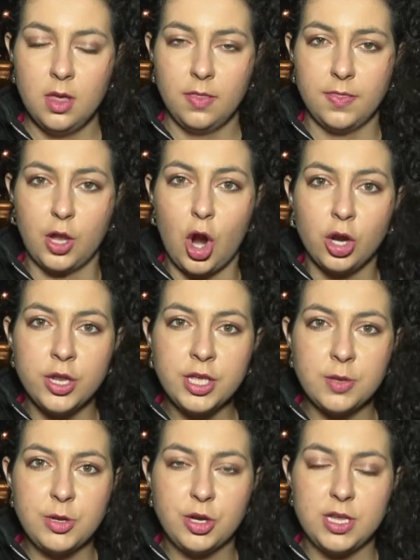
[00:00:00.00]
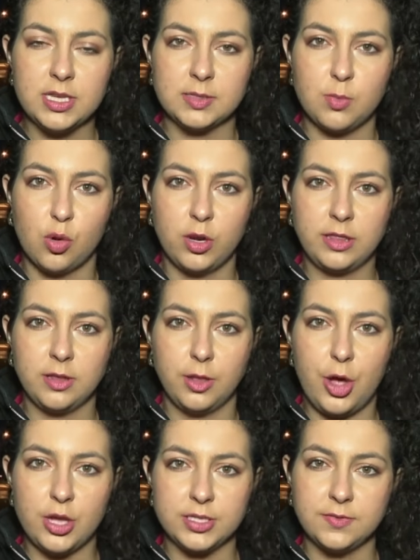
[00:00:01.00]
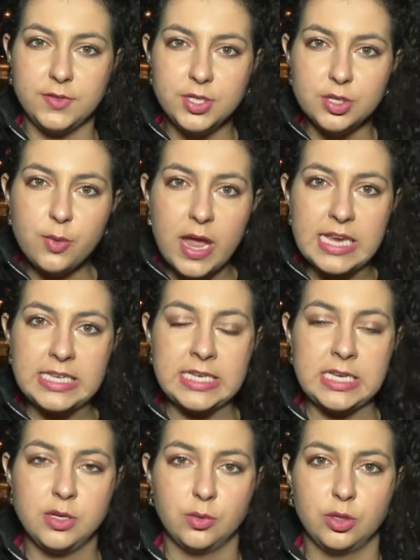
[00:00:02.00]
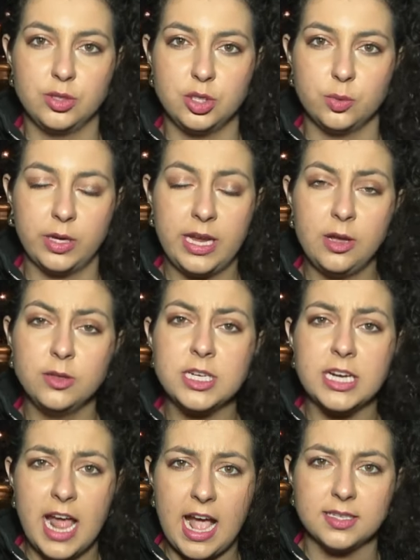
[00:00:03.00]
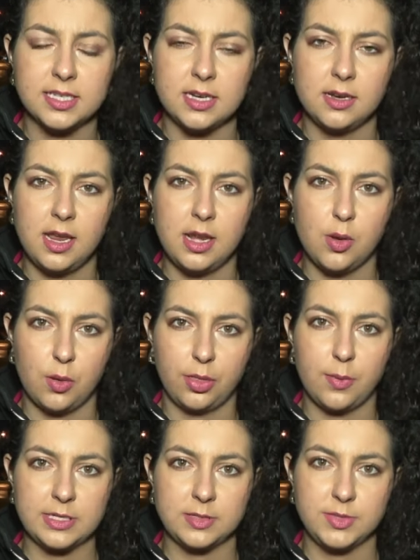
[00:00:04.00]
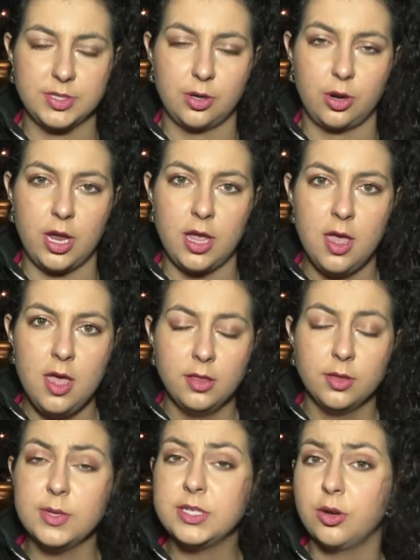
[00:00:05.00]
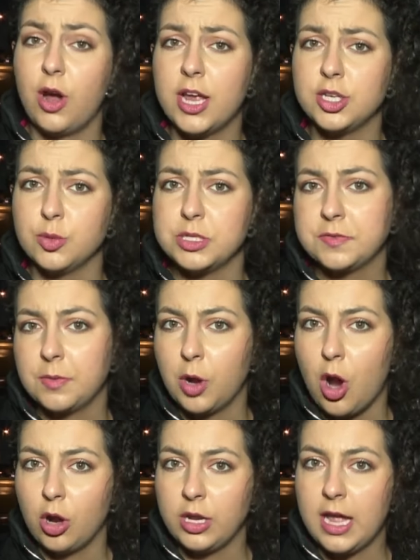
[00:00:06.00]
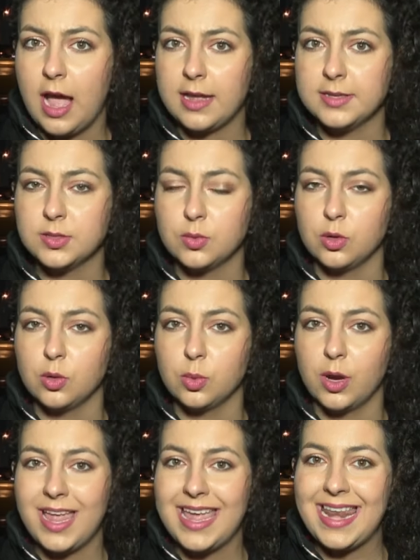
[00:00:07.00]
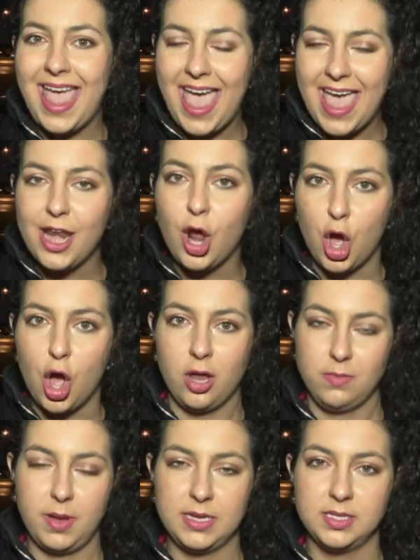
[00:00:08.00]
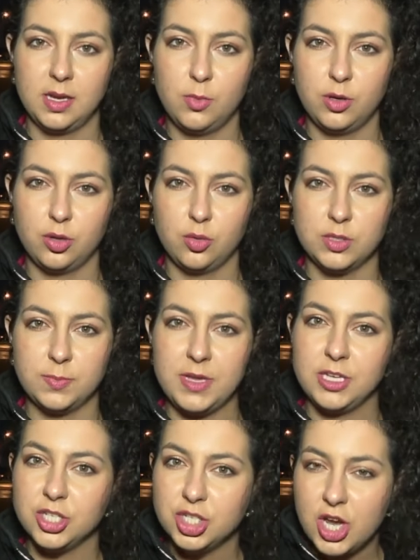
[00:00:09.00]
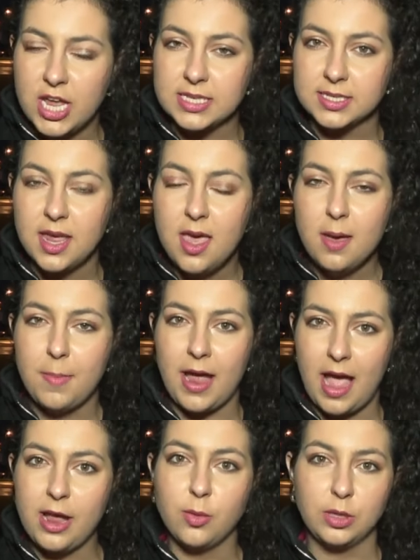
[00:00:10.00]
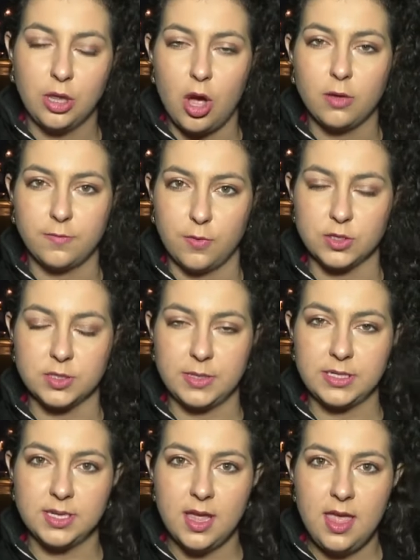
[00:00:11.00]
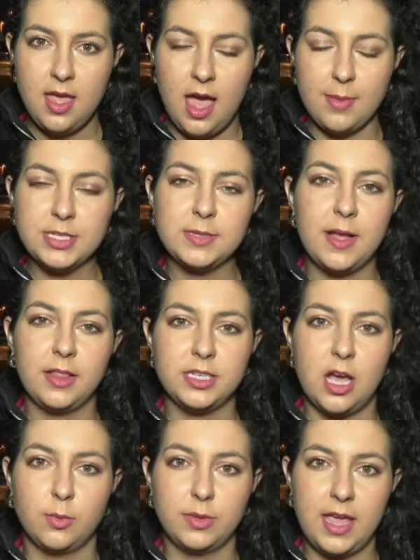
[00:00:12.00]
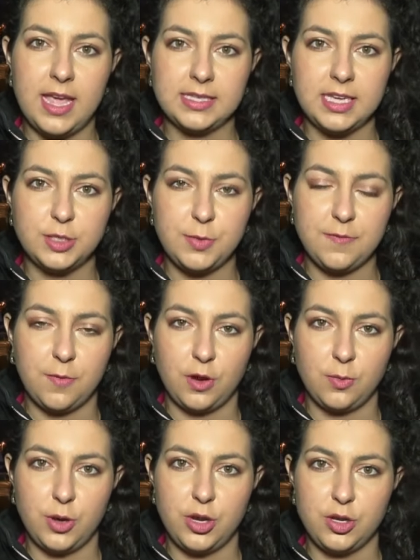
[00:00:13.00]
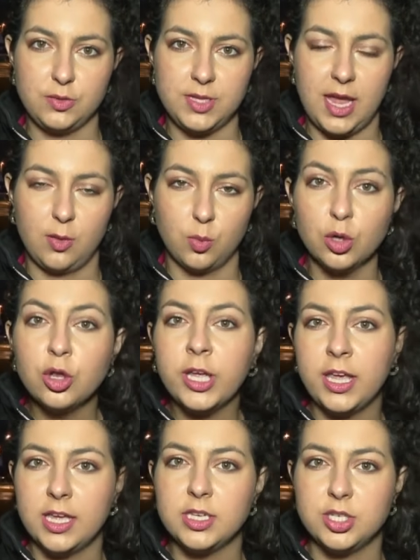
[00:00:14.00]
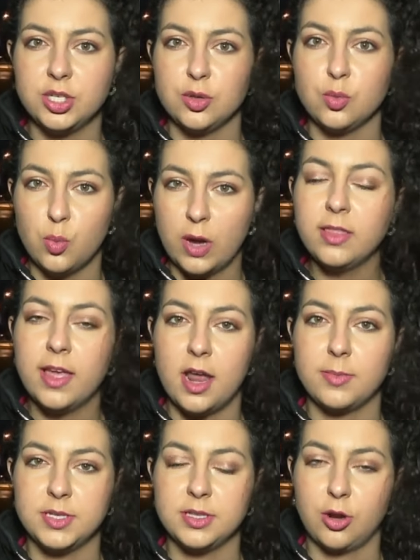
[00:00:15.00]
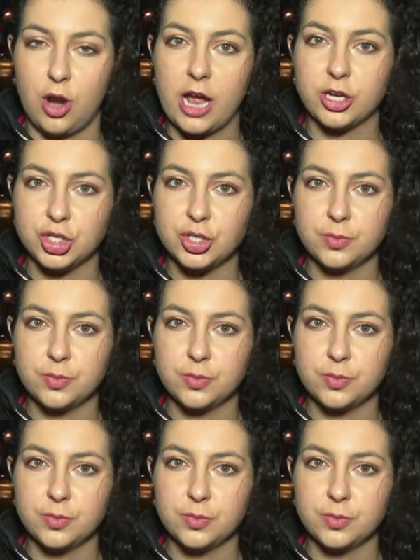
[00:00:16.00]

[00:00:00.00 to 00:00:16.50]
The Kearney community is mourning the loss of two 18-year-olds who were killed in an accident in northwest Missouri. The recent graduates from Kearney High School were hit head-on by someone who was being chased by Iowa law enforcement. I'm Isabella Ladon with KSHB 41 News, and we're looking into what led up to the crash.